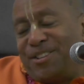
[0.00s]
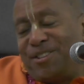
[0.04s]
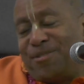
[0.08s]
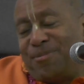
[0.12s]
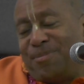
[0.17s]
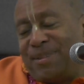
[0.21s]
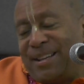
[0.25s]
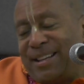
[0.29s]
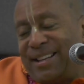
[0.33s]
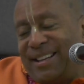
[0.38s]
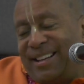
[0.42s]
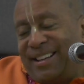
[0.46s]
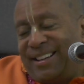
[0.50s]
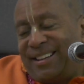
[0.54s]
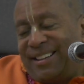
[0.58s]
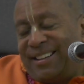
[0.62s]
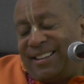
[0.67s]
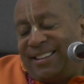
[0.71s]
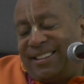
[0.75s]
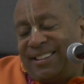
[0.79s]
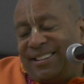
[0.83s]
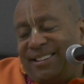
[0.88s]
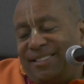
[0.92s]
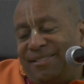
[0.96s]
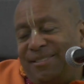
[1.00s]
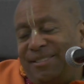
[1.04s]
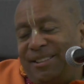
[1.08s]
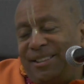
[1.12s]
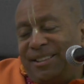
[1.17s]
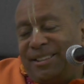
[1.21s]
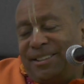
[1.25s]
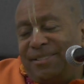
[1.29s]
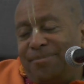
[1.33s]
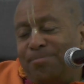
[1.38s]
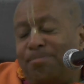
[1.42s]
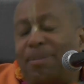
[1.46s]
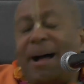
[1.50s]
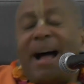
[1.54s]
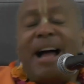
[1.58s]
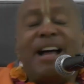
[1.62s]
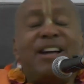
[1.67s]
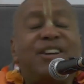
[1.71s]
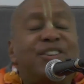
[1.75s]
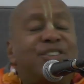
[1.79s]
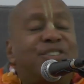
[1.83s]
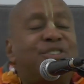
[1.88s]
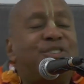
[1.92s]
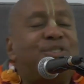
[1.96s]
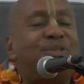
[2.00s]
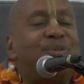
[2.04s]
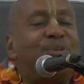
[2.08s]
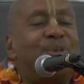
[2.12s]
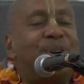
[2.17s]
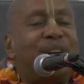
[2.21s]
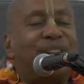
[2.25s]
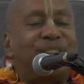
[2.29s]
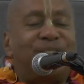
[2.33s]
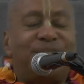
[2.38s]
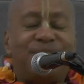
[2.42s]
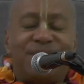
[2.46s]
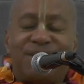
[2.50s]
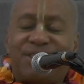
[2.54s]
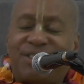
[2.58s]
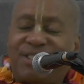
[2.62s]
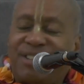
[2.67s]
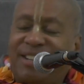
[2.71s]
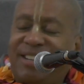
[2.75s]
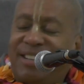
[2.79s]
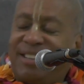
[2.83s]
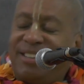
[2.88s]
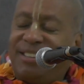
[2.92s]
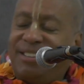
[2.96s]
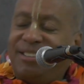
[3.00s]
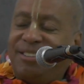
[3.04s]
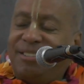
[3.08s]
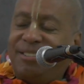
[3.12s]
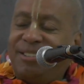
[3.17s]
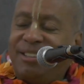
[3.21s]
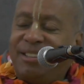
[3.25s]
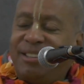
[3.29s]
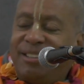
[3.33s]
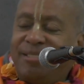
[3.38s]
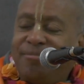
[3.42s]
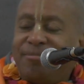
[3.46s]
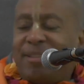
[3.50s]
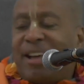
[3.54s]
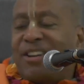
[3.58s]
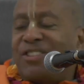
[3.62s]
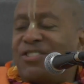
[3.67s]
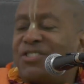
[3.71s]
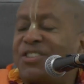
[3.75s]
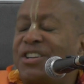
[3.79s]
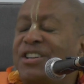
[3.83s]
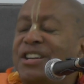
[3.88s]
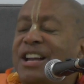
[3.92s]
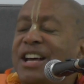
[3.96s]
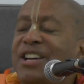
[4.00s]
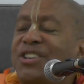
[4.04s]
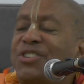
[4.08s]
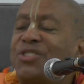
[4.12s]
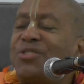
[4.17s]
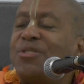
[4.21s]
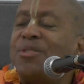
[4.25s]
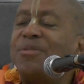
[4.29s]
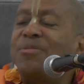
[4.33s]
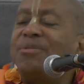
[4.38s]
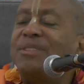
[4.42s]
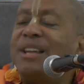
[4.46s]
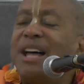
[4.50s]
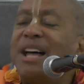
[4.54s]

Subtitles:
to be biased toward Krishna. That's the nature of